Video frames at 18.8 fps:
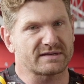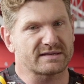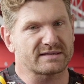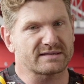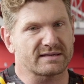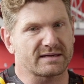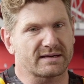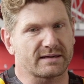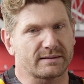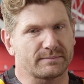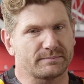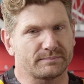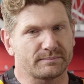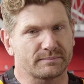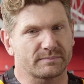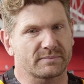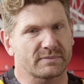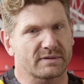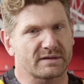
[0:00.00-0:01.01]
It's um,
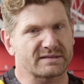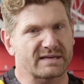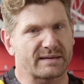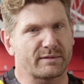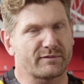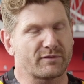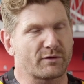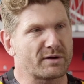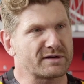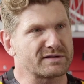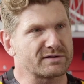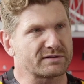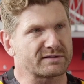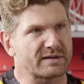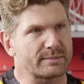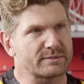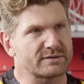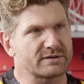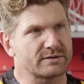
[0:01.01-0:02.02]
a team I've always
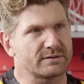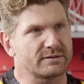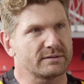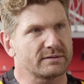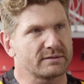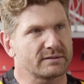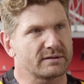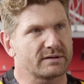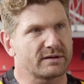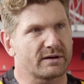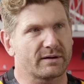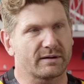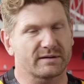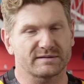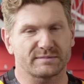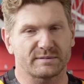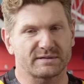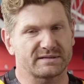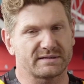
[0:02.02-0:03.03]
looked up to. You know,
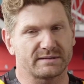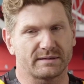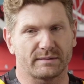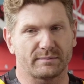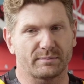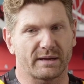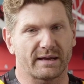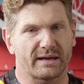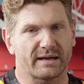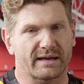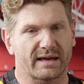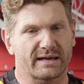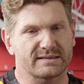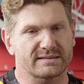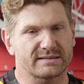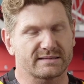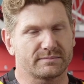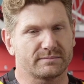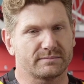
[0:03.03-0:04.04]
especially you know playing
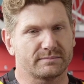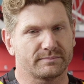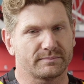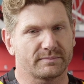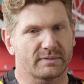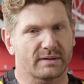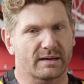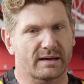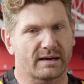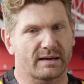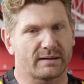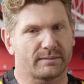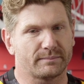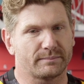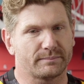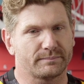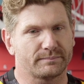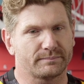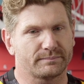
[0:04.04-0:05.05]
against them.
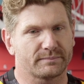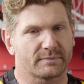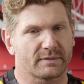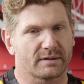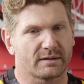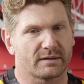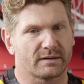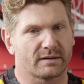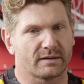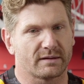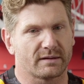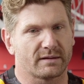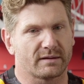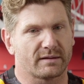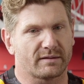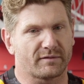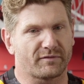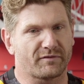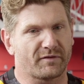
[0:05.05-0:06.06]
Um,
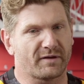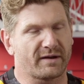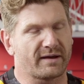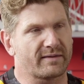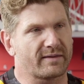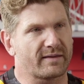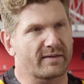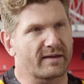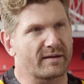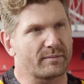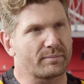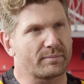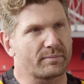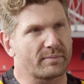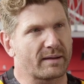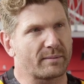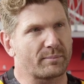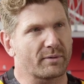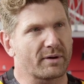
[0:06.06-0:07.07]
the flair that they,
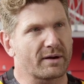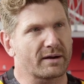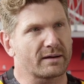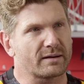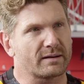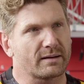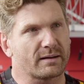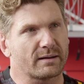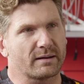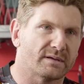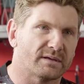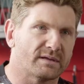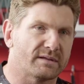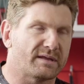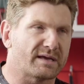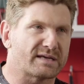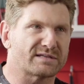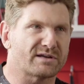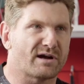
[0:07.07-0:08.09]
they bring and
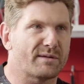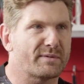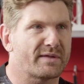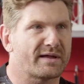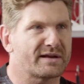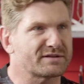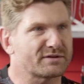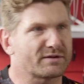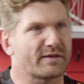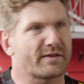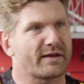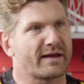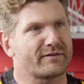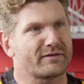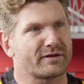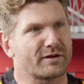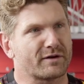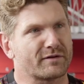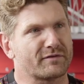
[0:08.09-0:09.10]
the excitement. They just look like they're
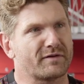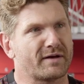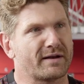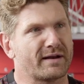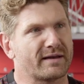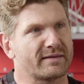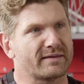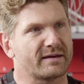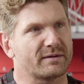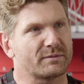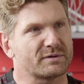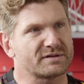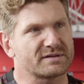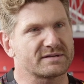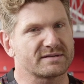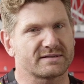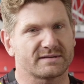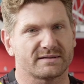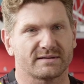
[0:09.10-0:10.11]
having a lot of fun out there, which
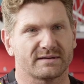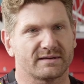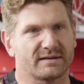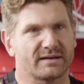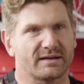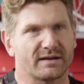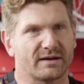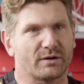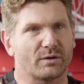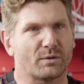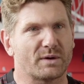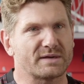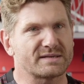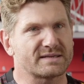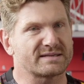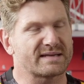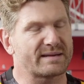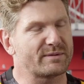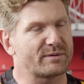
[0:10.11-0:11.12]
is you know, always
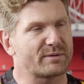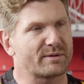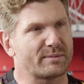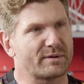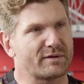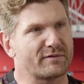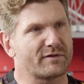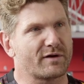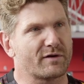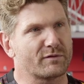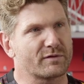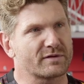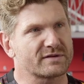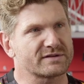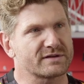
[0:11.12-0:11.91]
a team you want to be involved with.